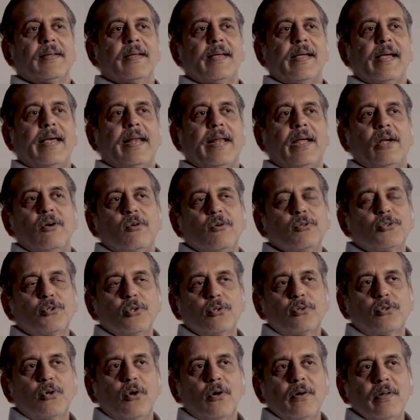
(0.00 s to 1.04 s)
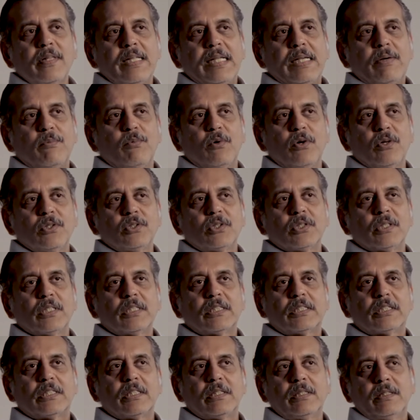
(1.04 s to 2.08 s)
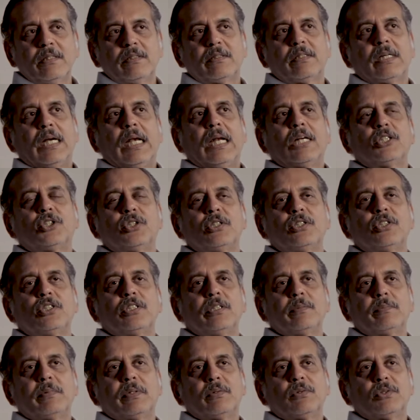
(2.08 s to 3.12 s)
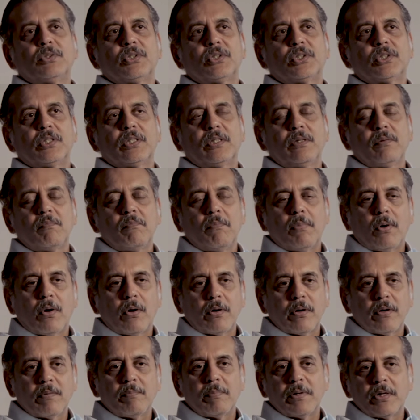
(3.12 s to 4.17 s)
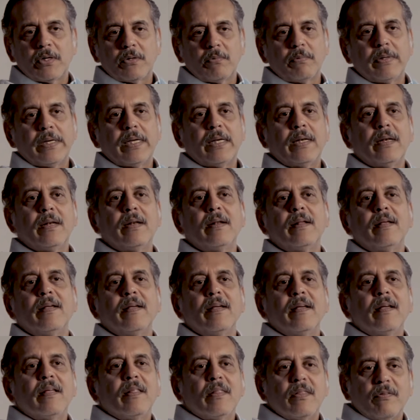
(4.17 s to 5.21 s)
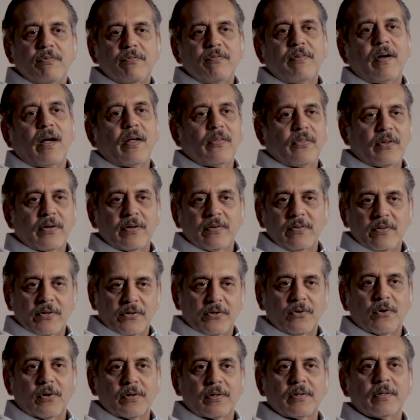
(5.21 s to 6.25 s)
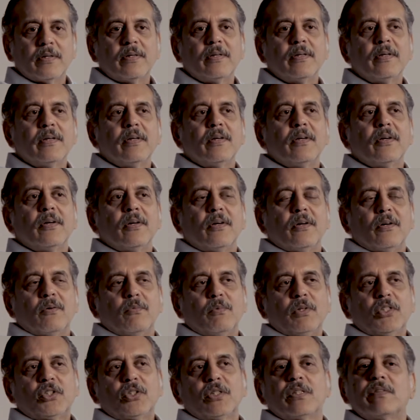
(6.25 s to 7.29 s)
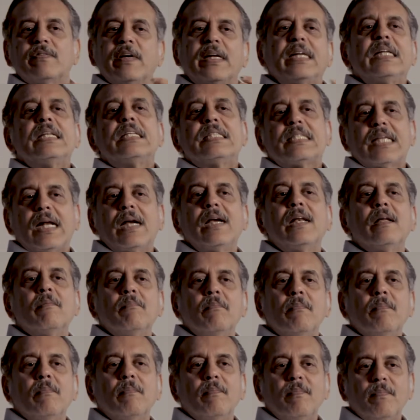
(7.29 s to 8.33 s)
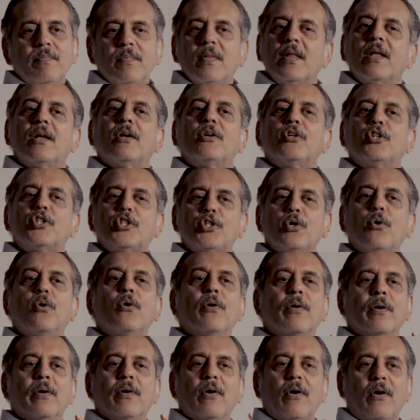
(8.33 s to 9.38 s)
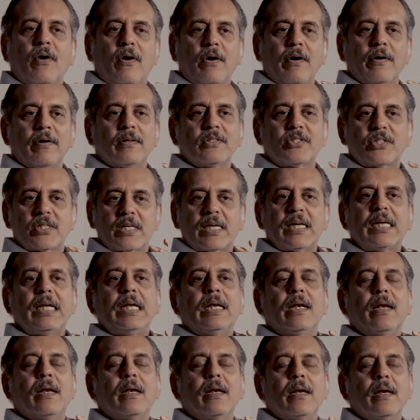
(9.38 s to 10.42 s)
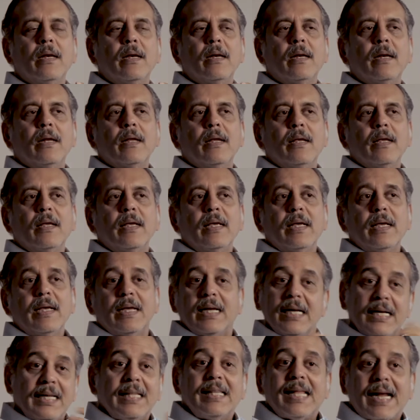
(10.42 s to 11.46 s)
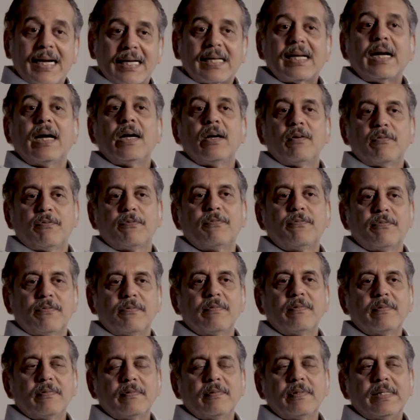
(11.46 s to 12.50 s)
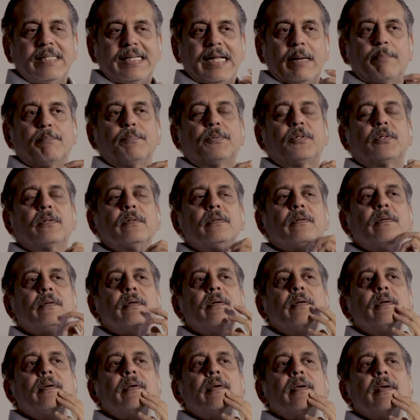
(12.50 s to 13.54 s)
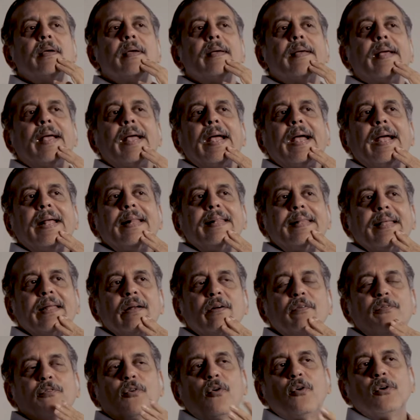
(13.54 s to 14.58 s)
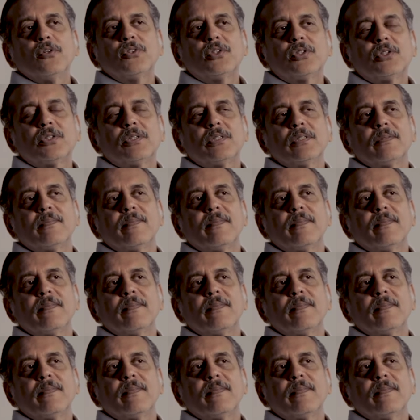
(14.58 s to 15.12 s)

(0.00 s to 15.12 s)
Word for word: And I also thought there was a certain relationship, there was a certain bond between the father and the daughter, which is very seldom shown on screen in that kind of depth. And then, of course,